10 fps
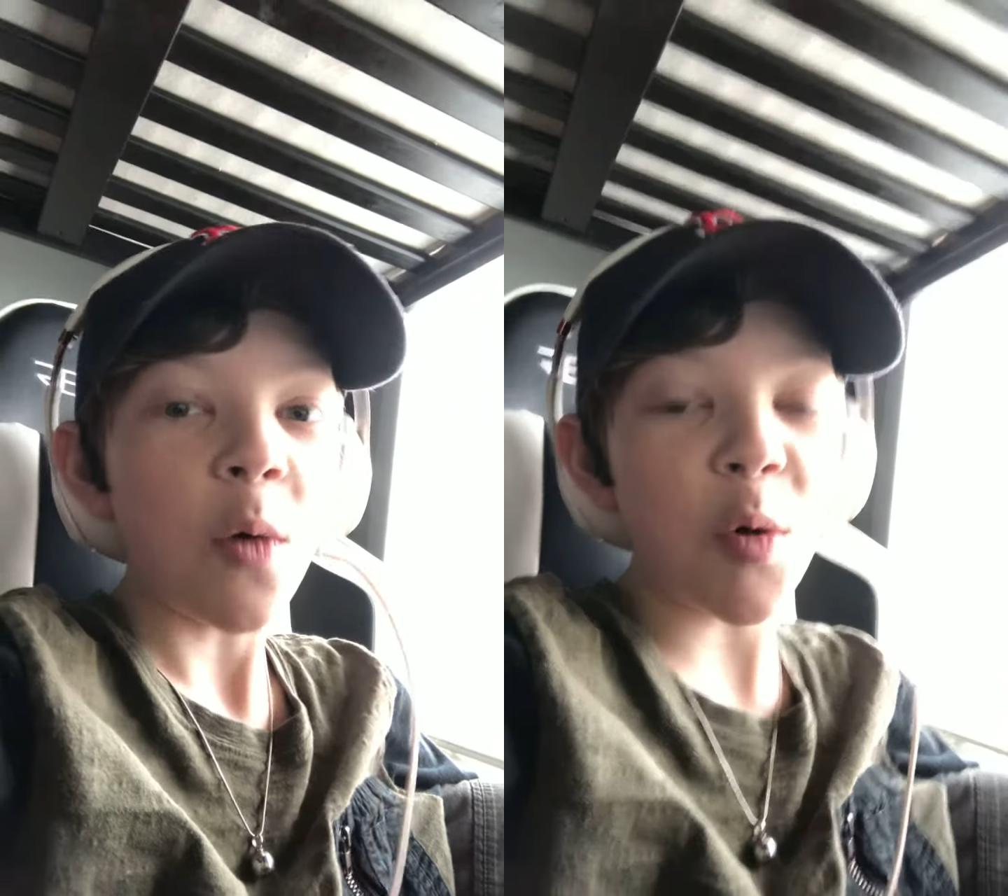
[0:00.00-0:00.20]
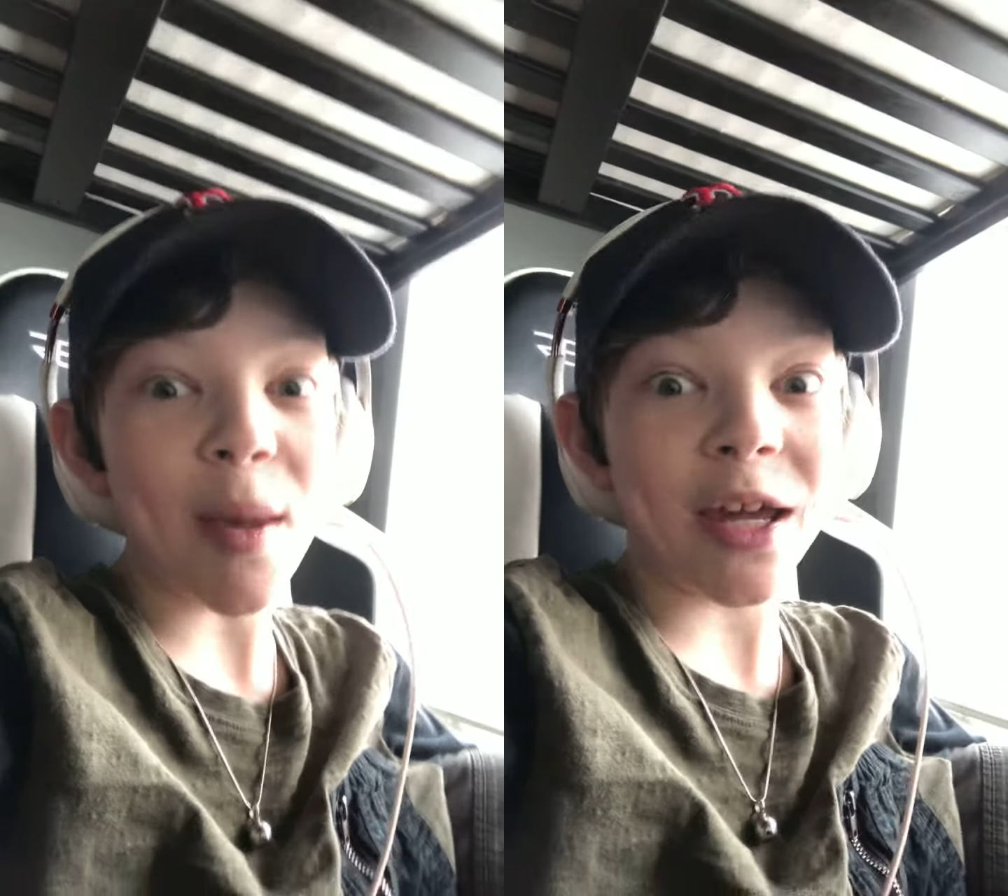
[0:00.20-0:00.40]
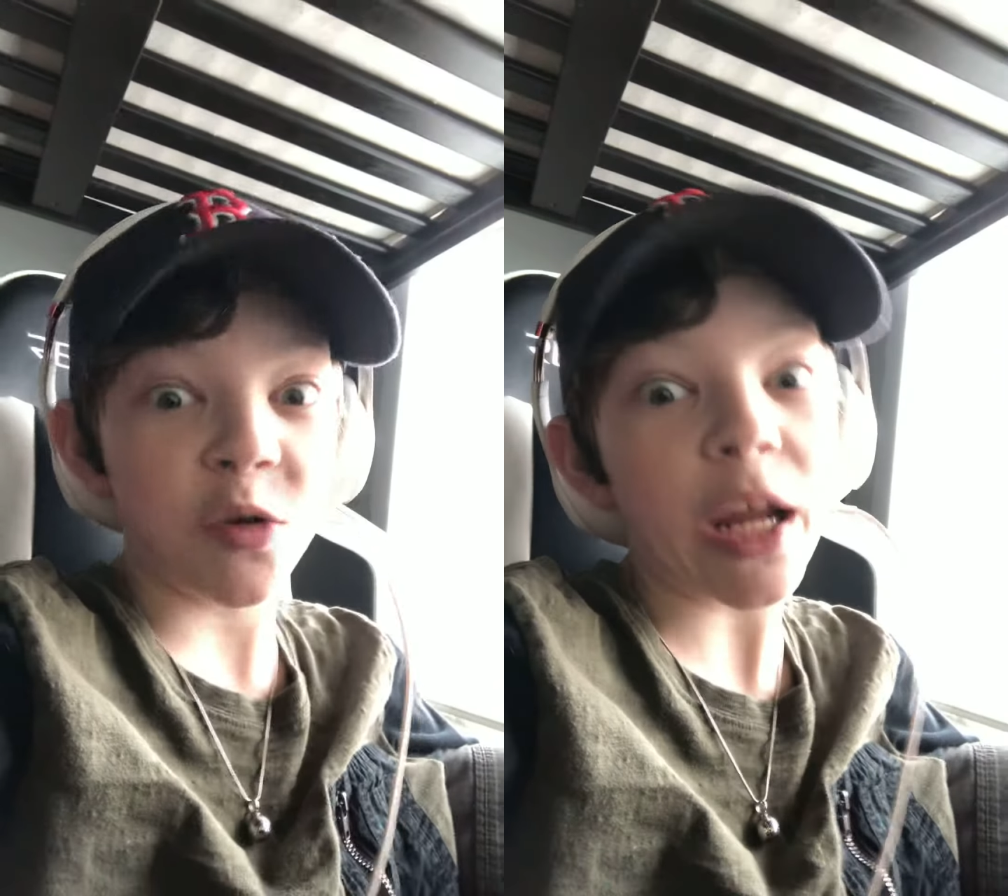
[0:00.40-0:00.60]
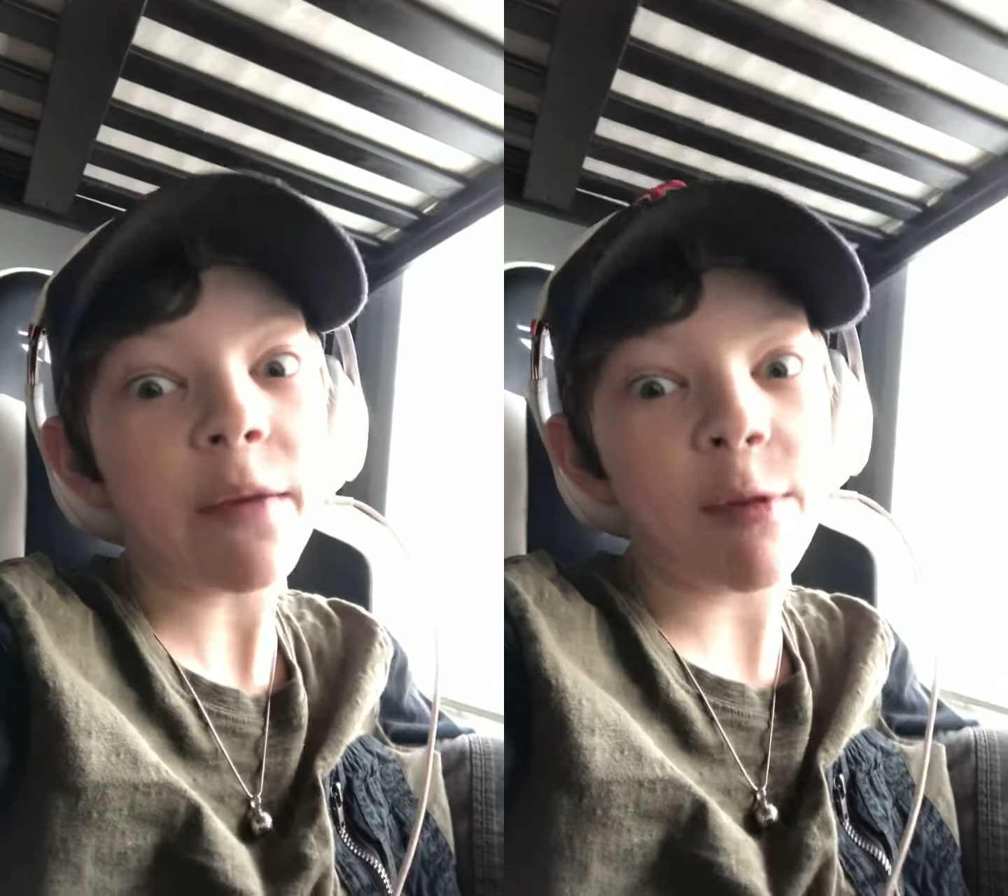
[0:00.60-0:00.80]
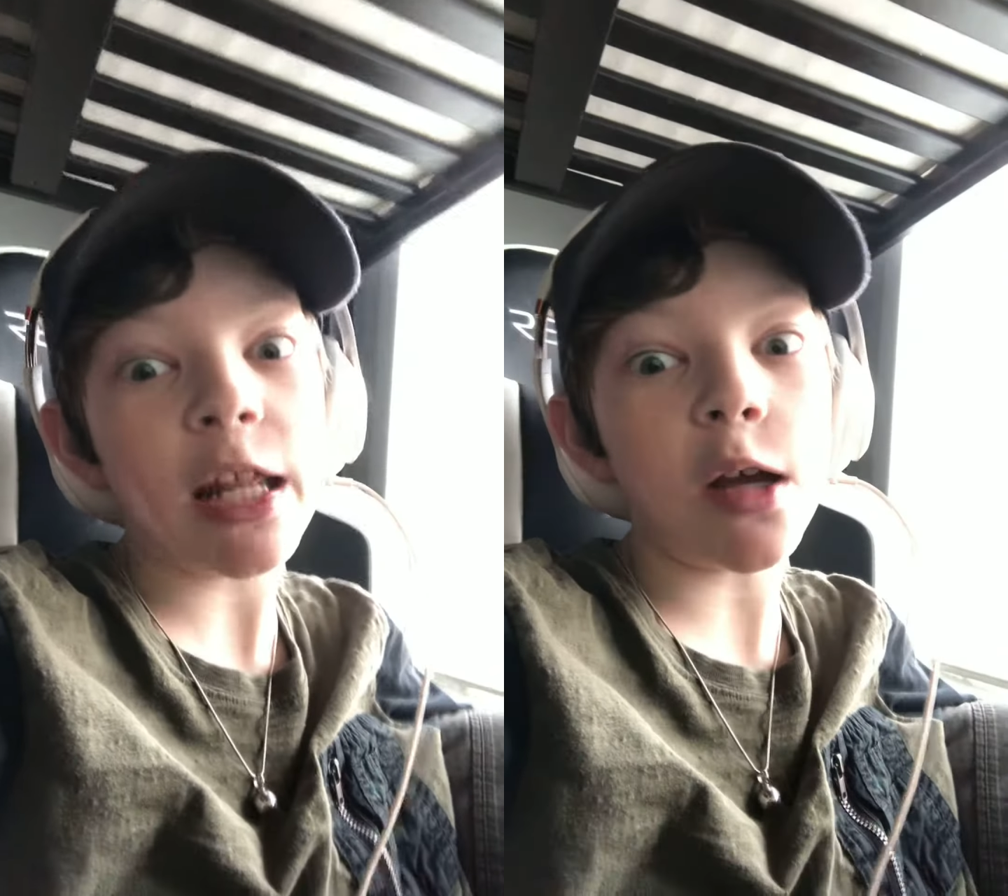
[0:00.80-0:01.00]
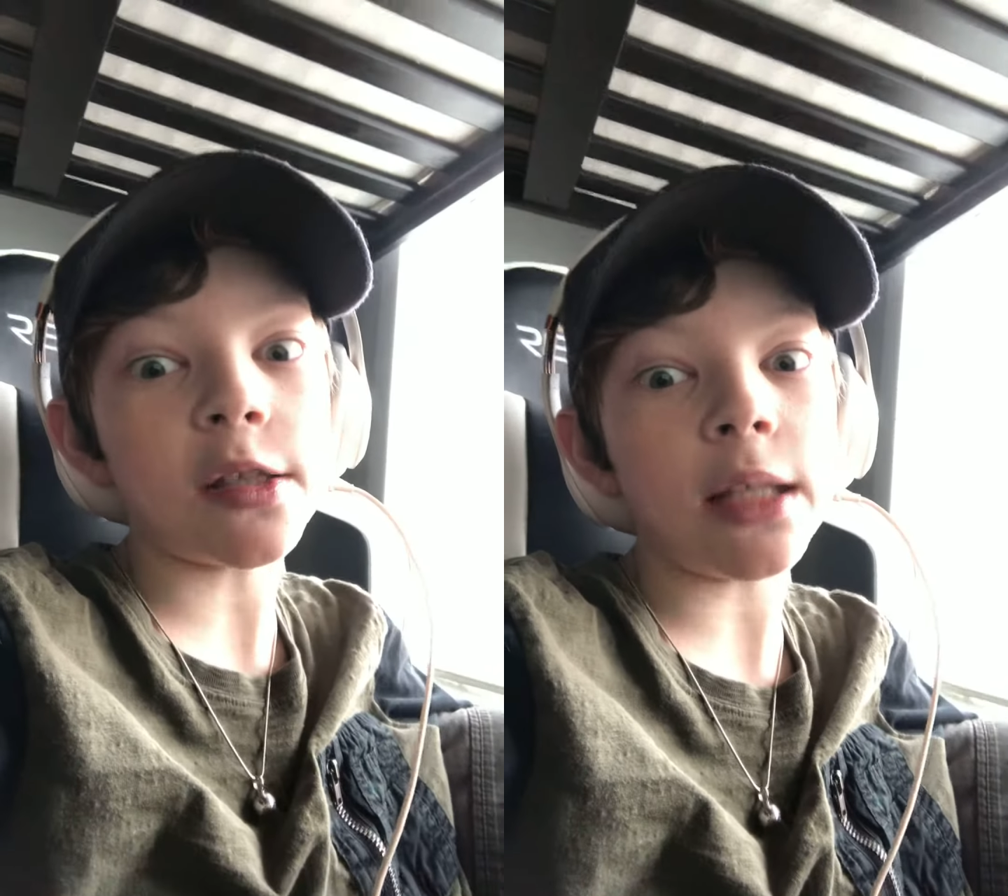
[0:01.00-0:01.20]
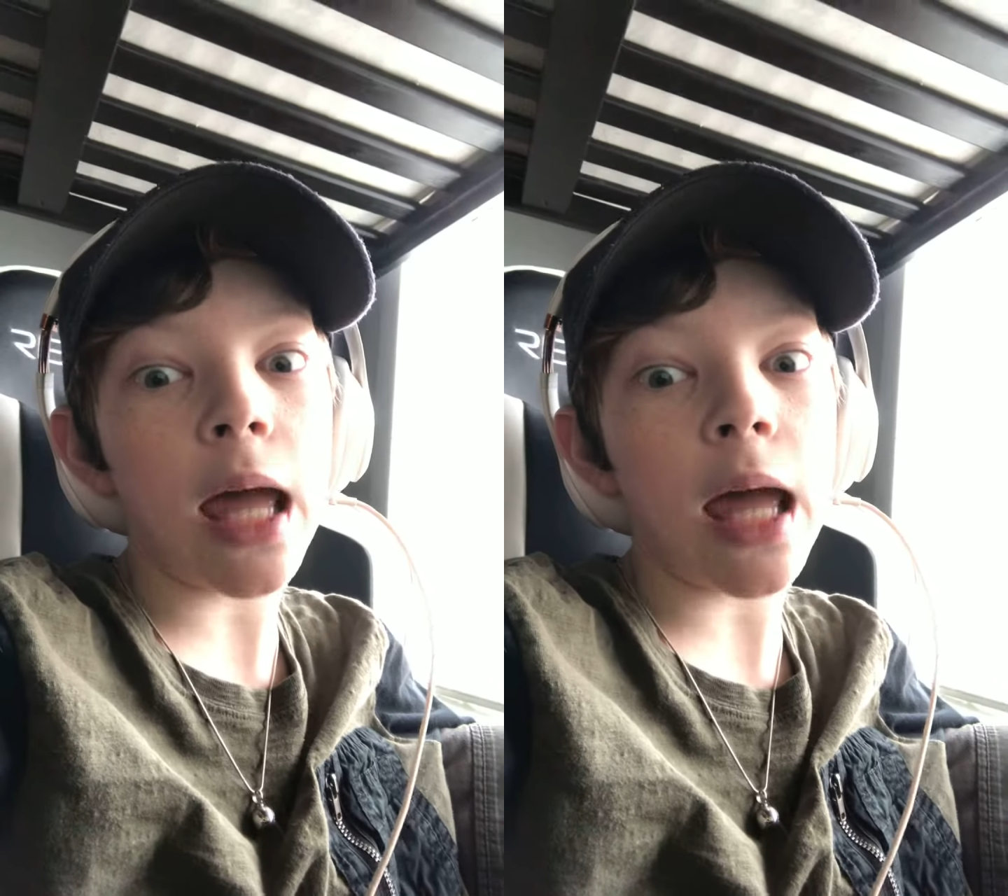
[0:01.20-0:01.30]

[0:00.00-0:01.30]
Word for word: we'll make great videos